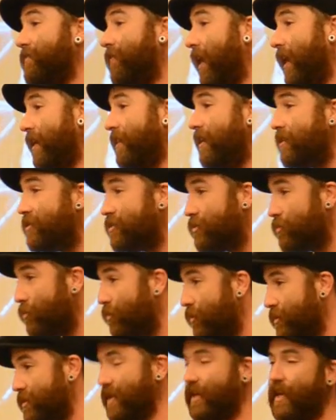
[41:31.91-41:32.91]
Find these
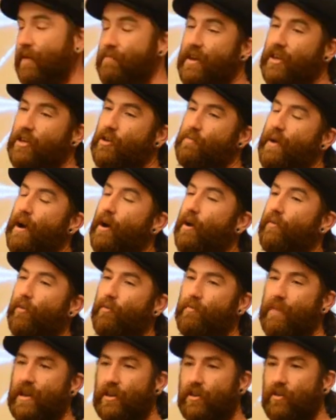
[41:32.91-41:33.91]
tools that can make you
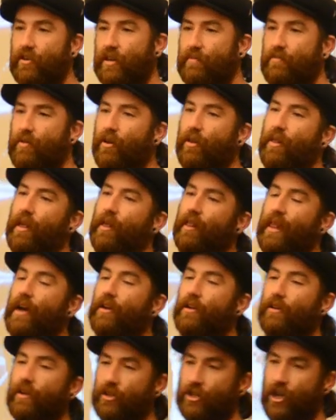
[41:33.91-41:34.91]
powerful, make you nimble, allow
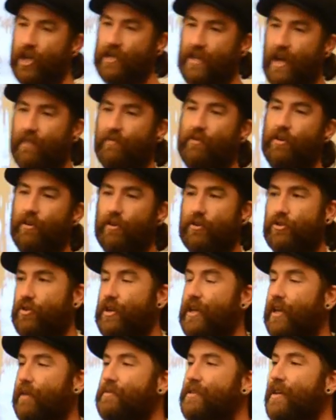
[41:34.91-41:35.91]
you to chase after your
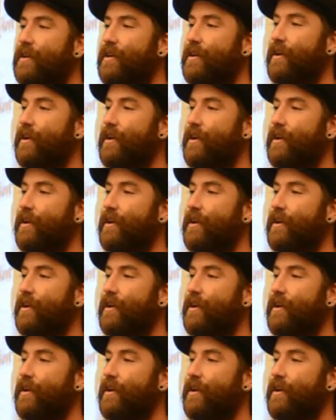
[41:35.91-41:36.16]
dreams,